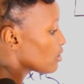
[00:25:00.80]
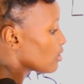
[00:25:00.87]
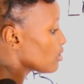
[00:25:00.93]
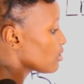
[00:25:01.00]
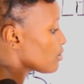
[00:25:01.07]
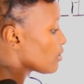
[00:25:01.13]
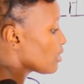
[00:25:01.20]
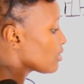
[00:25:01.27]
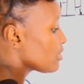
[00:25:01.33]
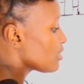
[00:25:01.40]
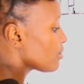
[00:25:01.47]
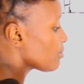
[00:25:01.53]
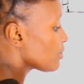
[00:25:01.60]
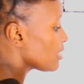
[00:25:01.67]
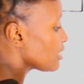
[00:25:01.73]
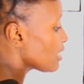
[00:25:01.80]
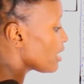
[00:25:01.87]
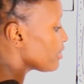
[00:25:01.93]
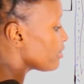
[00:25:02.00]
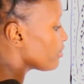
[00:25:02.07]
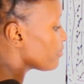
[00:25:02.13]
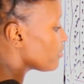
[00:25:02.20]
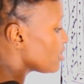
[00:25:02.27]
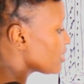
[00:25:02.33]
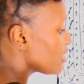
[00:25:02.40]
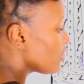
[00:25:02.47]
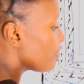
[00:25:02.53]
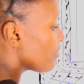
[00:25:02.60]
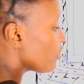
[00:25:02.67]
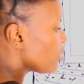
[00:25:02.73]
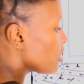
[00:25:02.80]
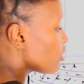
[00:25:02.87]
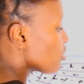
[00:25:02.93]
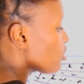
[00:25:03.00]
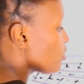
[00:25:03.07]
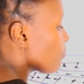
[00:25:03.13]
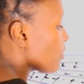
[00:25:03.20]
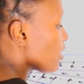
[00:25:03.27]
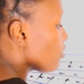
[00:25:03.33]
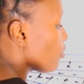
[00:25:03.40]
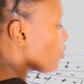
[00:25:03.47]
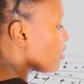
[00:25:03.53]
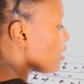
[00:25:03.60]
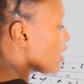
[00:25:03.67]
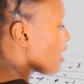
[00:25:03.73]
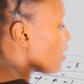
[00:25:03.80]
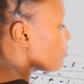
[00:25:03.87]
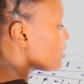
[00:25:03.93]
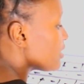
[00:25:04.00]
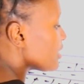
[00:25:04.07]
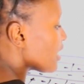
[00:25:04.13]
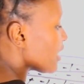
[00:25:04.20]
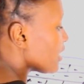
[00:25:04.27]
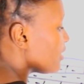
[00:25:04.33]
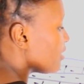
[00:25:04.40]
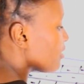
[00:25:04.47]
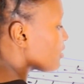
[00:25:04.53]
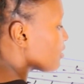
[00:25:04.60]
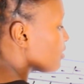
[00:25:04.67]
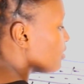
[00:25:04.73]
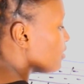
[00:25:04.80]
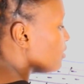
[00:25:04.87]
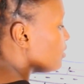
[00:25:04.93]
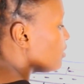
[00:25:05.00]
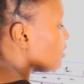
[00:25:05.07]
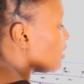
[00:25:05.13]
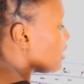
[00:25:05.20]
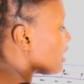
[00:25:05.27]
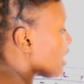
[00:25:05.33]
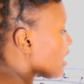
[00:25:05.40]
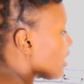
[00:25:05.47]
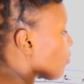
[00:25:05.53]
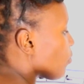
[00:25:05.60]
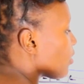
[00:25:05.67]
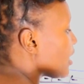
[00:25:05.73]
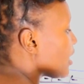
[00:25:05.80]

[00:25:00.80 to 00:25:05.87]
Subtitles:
This center line of this foundation spread on the outside. In other